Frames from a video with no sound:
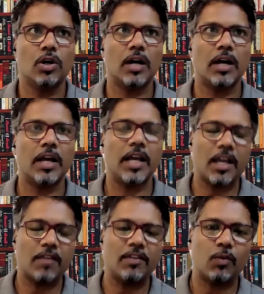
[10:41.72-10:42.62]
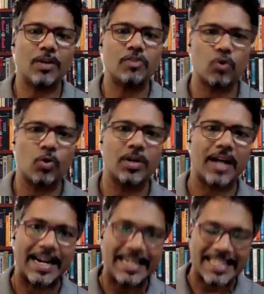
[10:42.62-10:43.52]
even the ones who don't
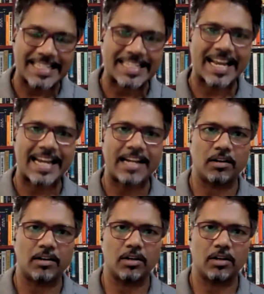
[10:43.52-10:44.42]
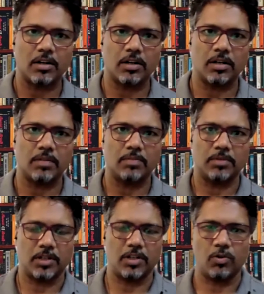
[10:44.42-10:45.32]
understand what
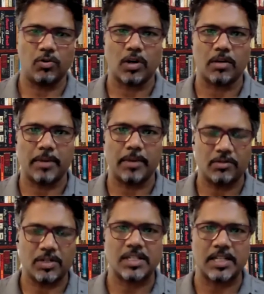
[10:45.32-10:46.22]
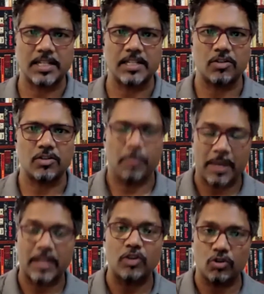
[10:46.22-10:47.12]
metaverse is,
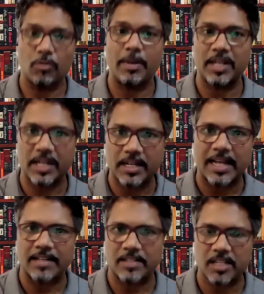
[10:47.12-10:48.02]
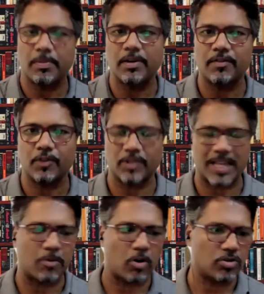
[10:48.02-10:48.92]
you're making it as simpler for
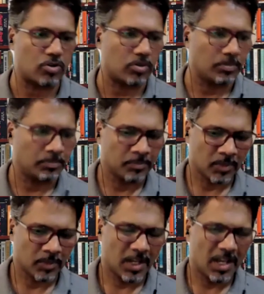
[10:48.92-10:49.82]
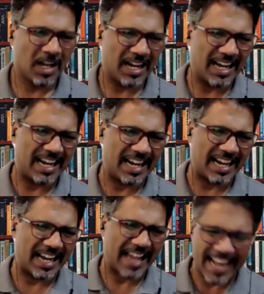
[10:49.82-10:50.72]
them also.
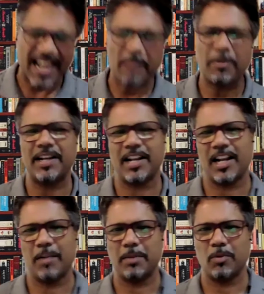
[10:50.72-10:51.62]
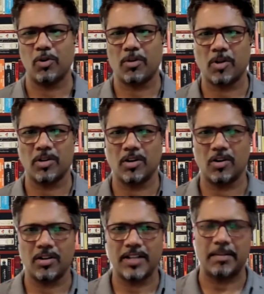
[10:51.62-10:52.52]
Elaborate a little bit more about
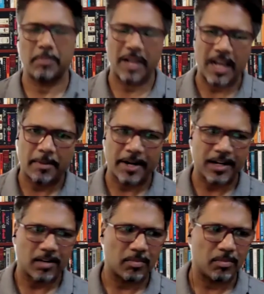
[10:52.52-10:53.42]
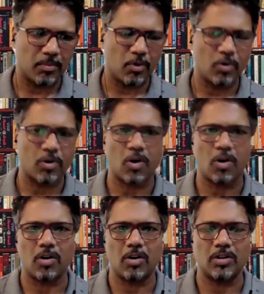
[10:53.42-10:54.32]
on that. Elaborate on more
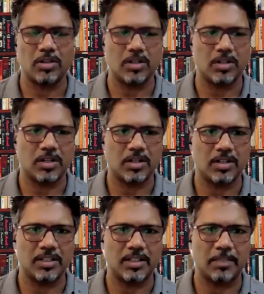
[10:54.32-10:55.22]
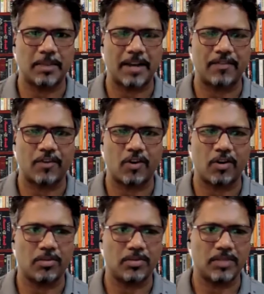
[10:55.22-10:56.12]
on the
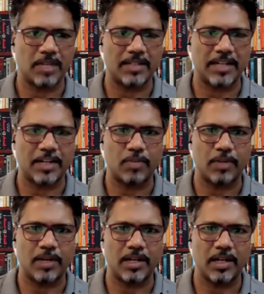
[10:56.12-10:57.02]
platform that you built.